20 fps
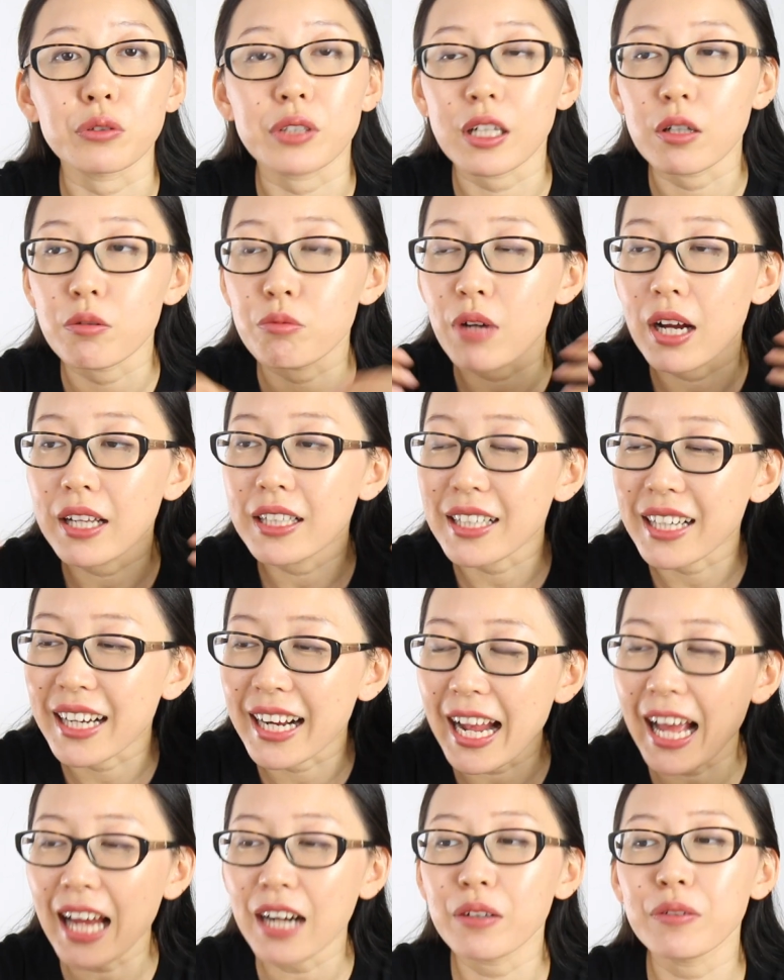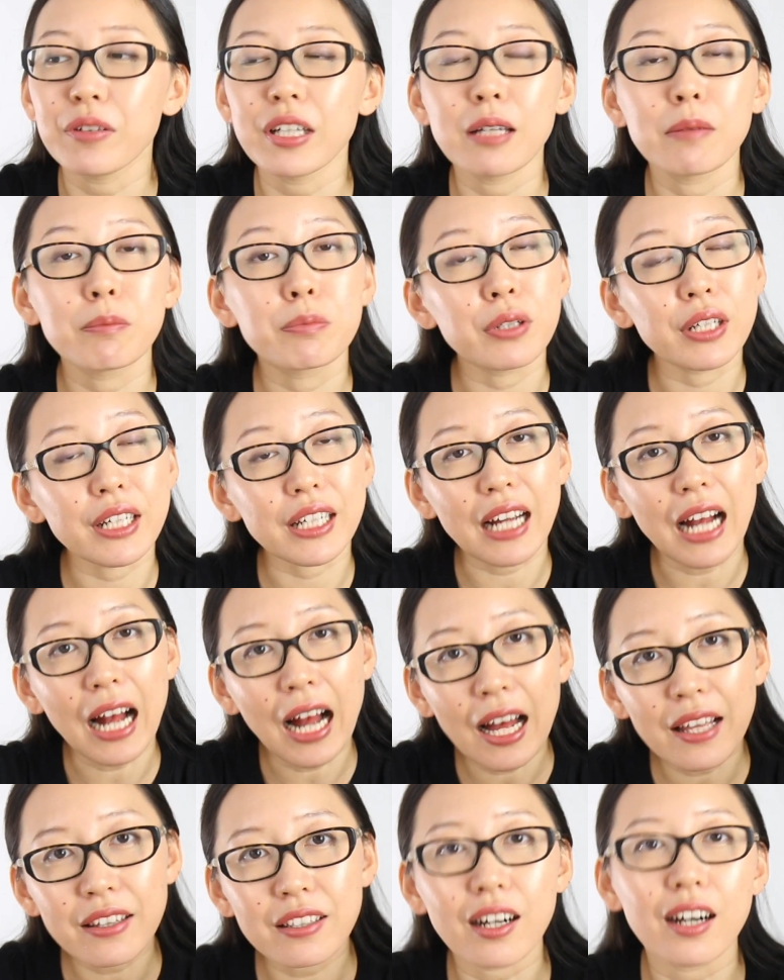You can run a gallery and bring
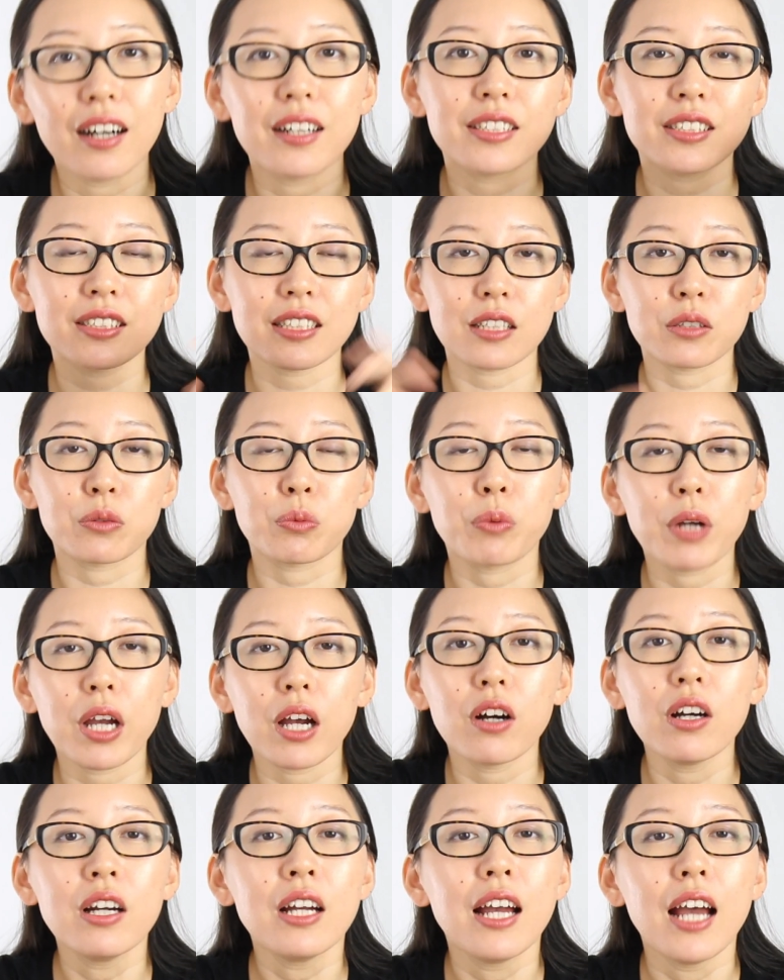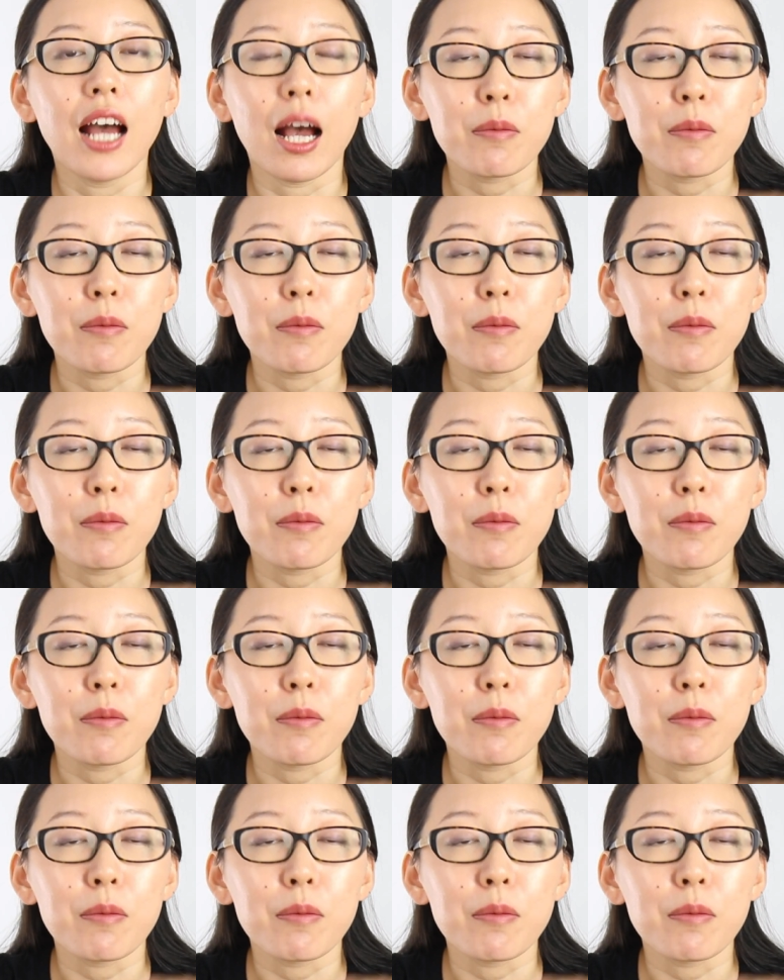other artists as well.